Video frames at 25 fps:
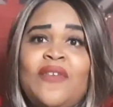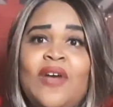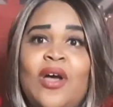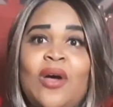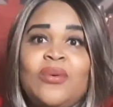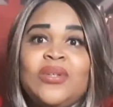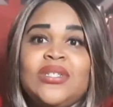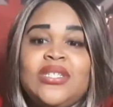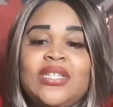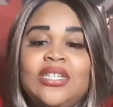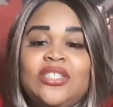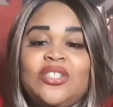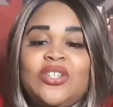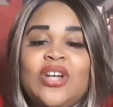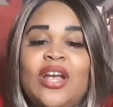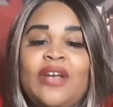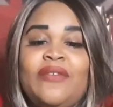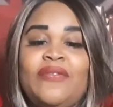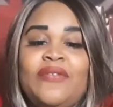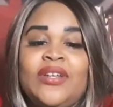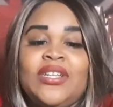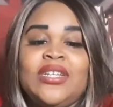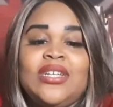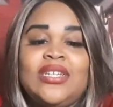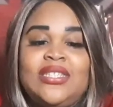I always say try it
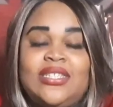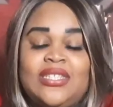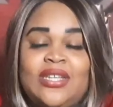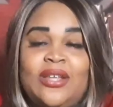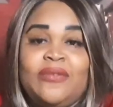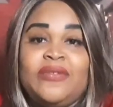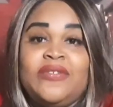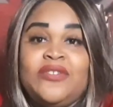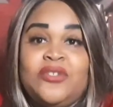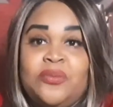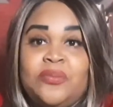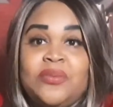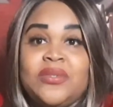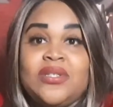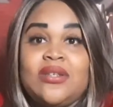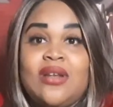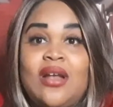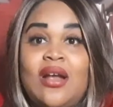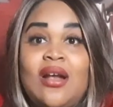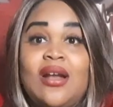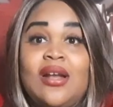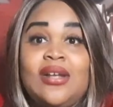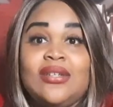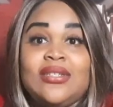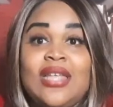for yourself,
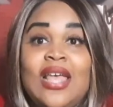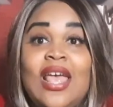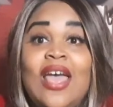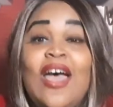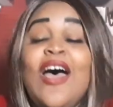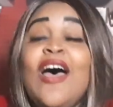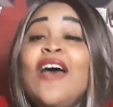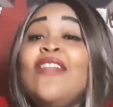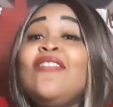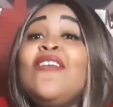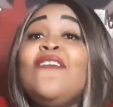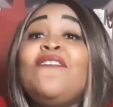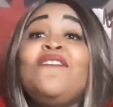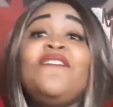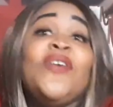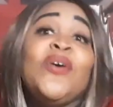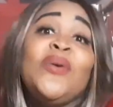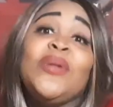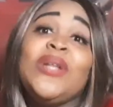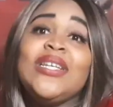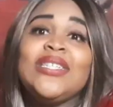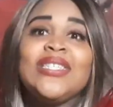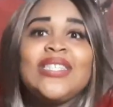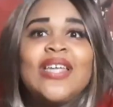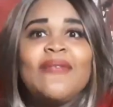Superstaras. The
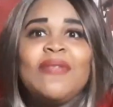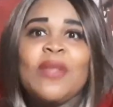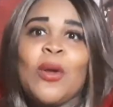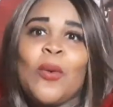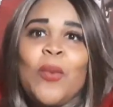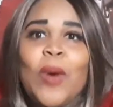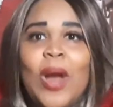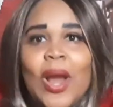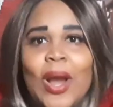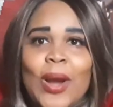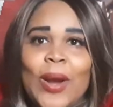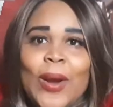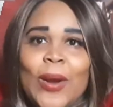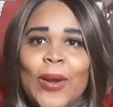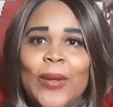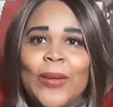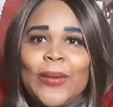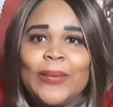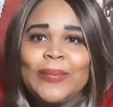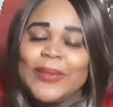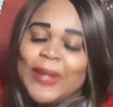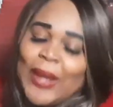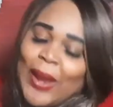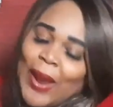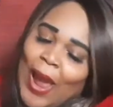foodies of the world.
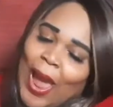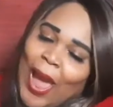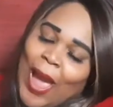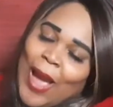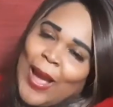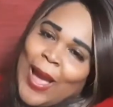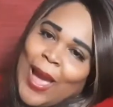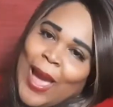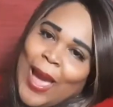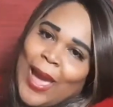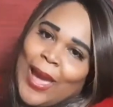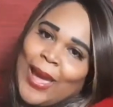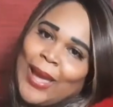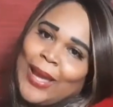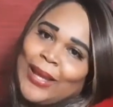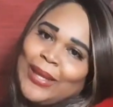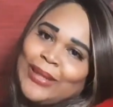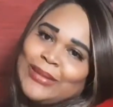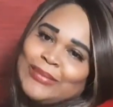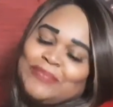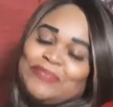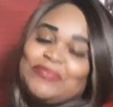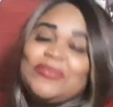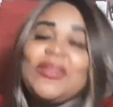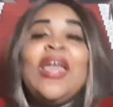Uh-huh.
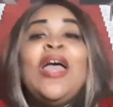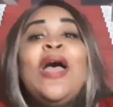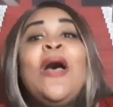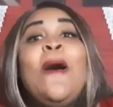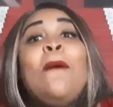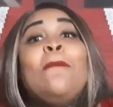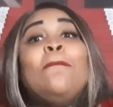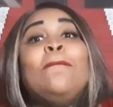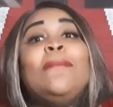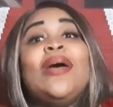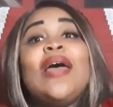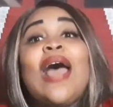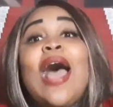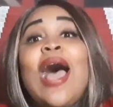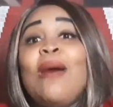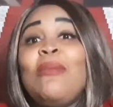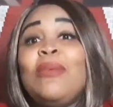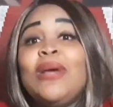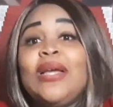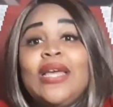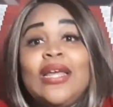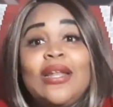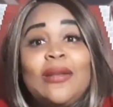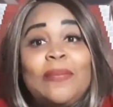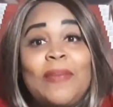But I'm
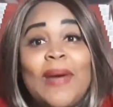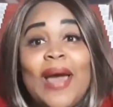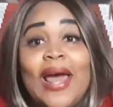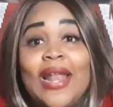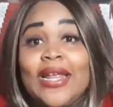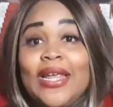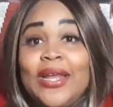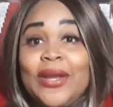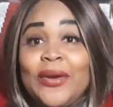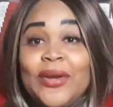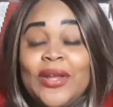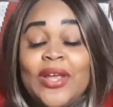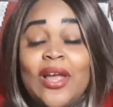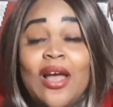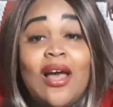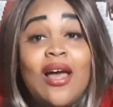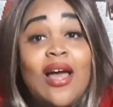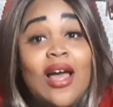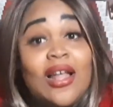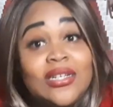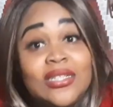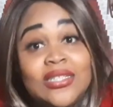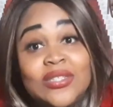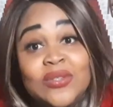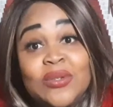gonna get up out of here,
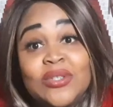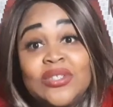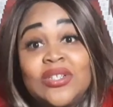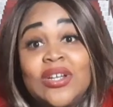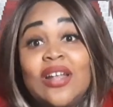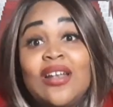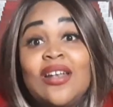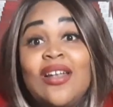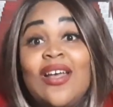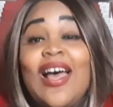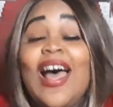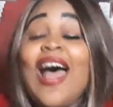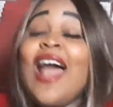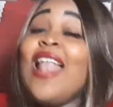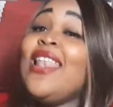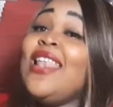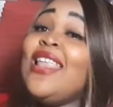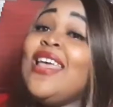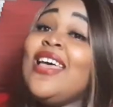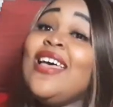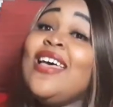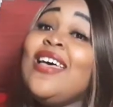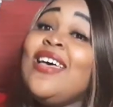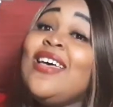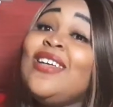y'all. I just want y'all to know
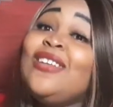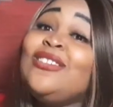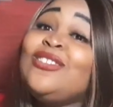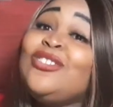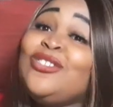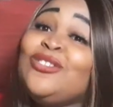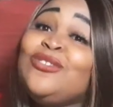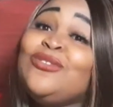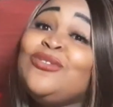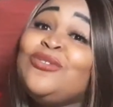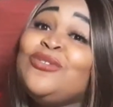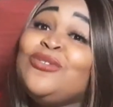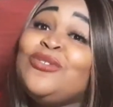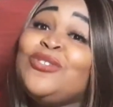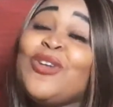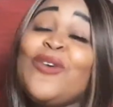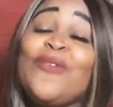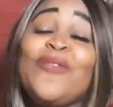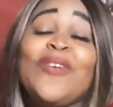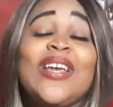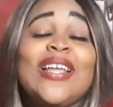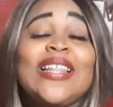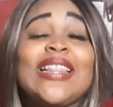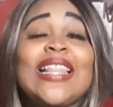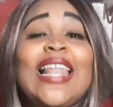I love you. Don't
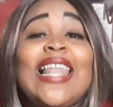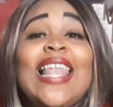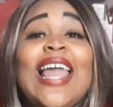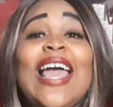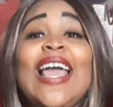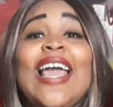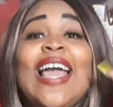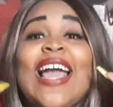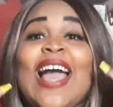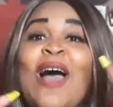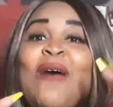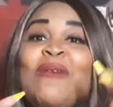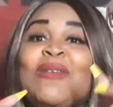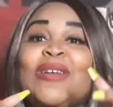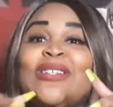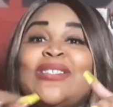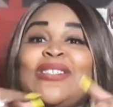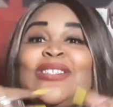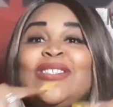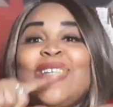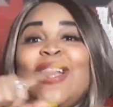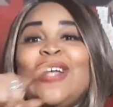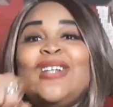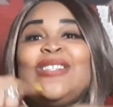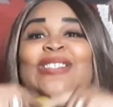forget to like,
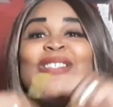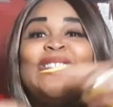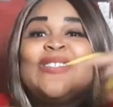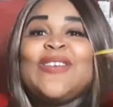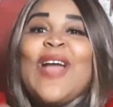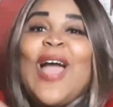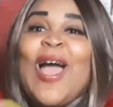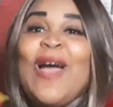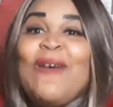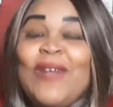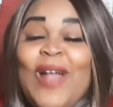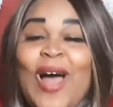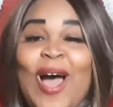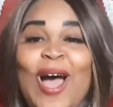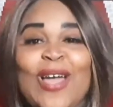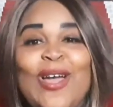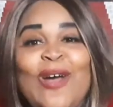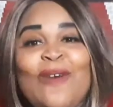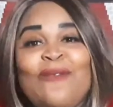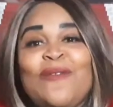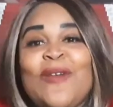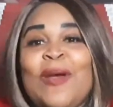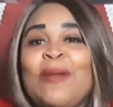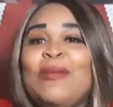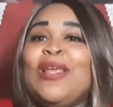comment, share, subscribe with all your
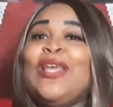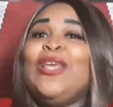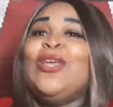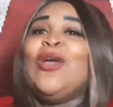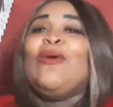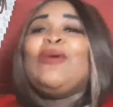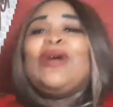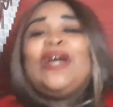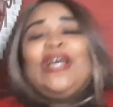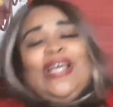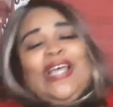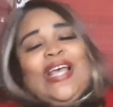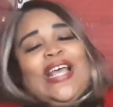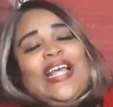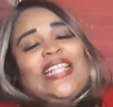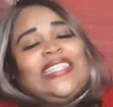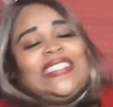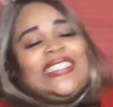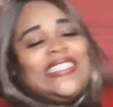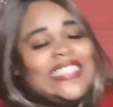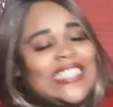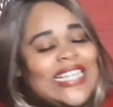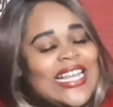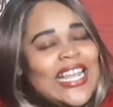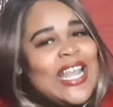family, your
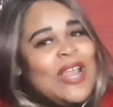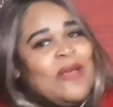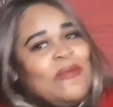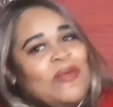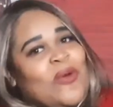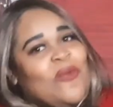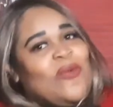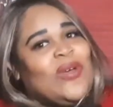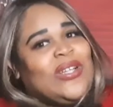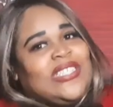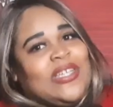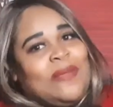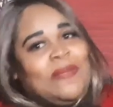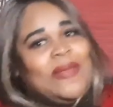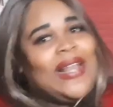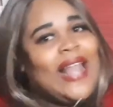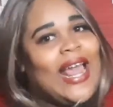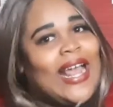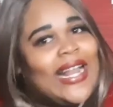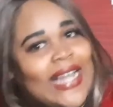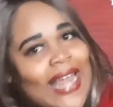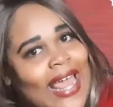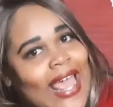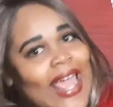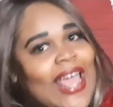cousins, and the women like
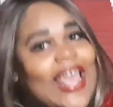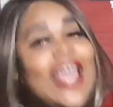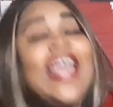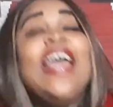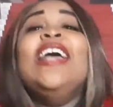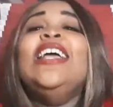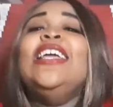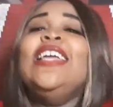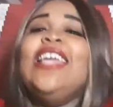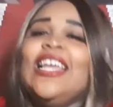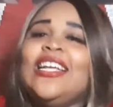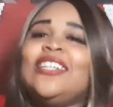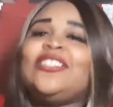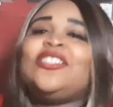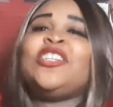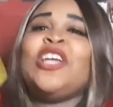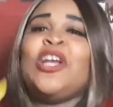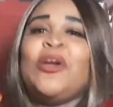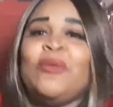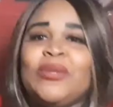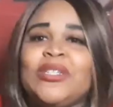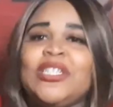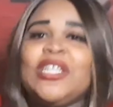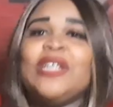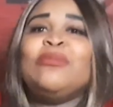that. Yeah,
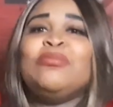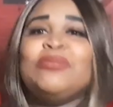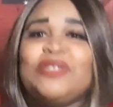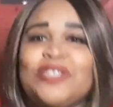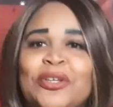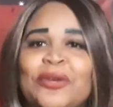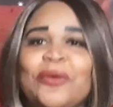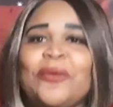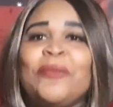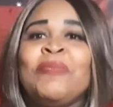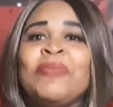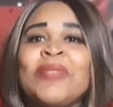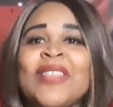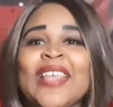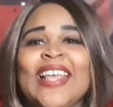share with them too.